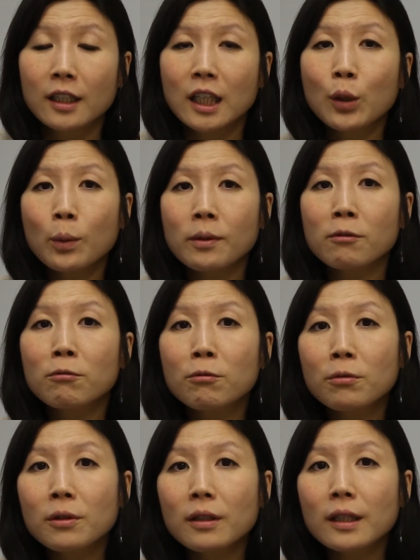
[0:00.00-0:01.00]
You want to be
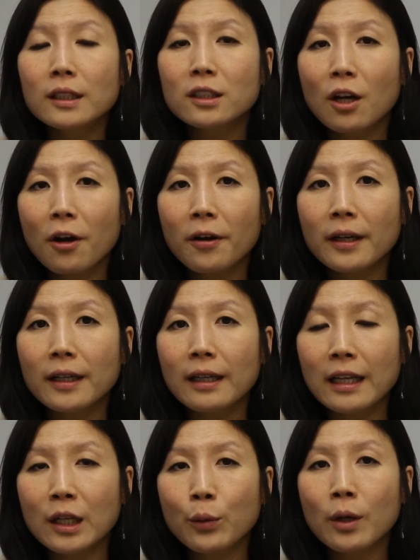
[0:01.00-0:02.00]
really targeted,
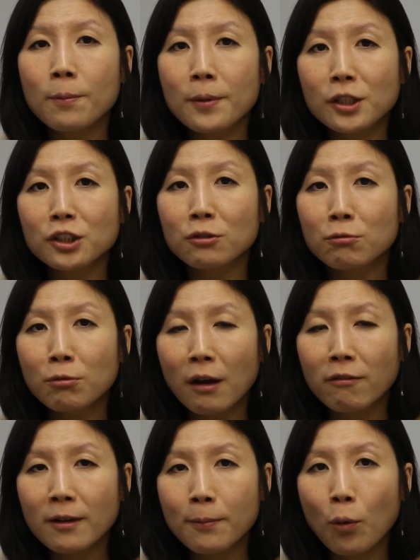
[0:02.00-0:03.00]
and you want to pitch the
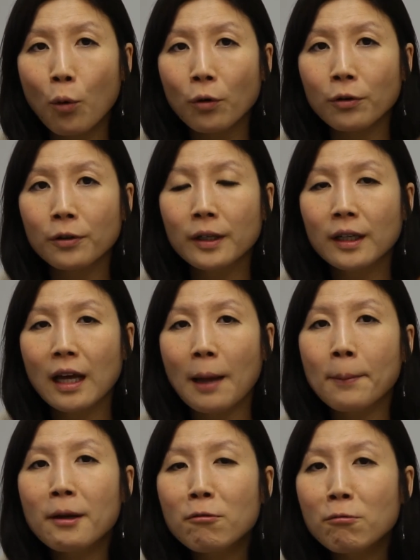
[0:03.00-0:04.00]
right reporter
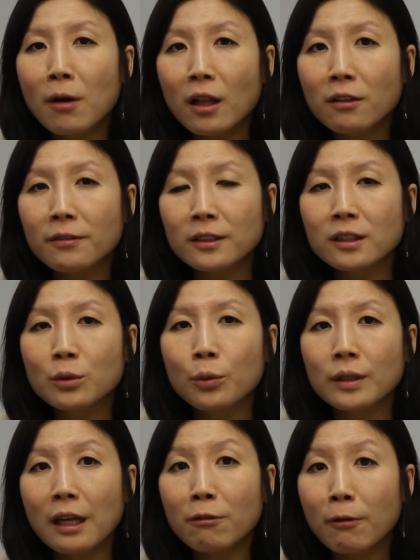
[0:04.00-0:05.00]
and be relevant to
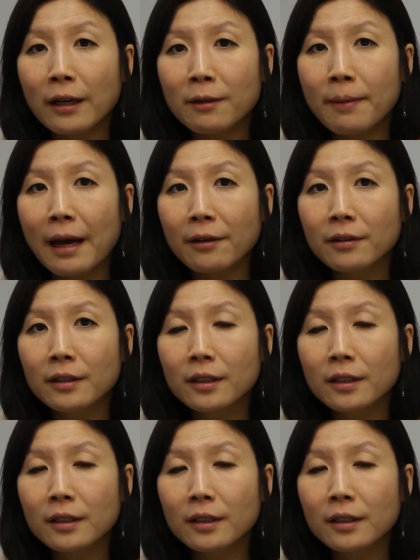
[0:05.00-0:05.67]
what they write about.